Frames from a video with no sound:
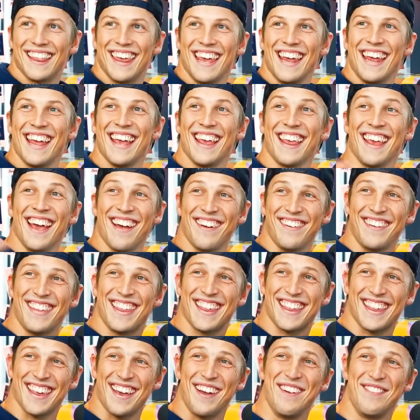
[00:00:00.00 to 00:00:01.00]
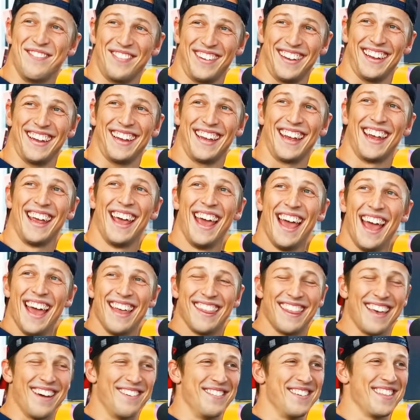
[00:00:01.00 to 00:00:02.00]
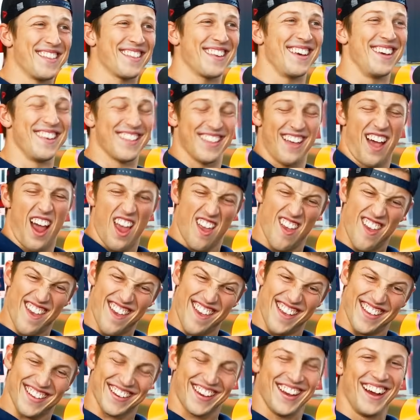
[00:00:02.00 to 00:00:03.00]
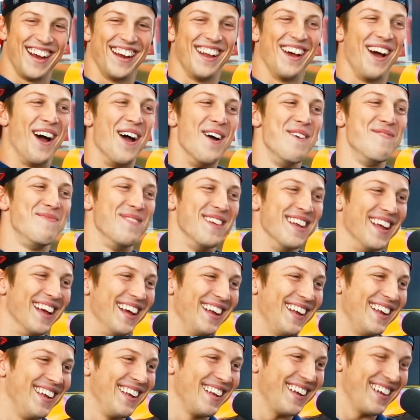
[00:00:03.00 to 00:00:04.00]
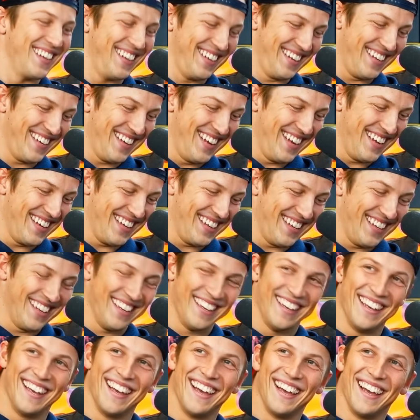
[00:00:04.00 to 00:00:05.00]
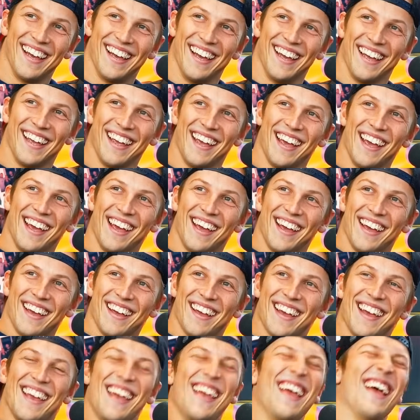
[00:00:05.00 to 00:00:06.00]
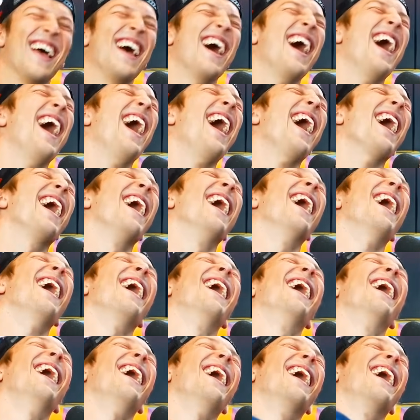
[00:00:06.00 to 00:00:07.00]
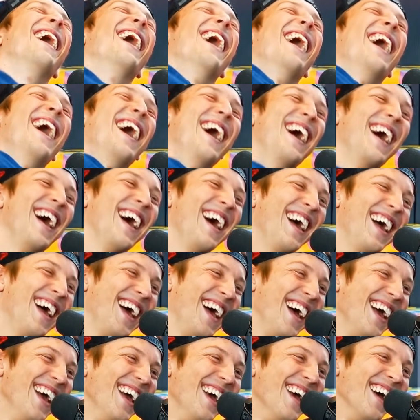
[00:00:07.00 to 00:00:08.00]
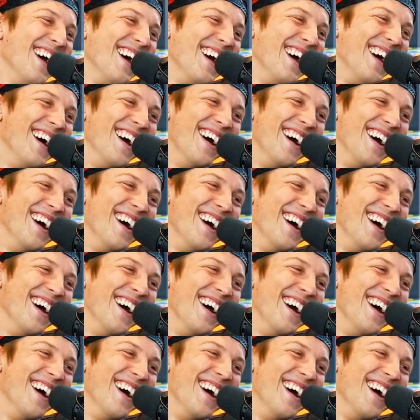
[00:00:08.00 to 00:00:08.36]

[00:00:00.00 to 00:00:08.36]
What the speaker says: is it to see a young driver like Lawson embrace the pressure that comes with being part of Red Bull, a team that's built champions like Max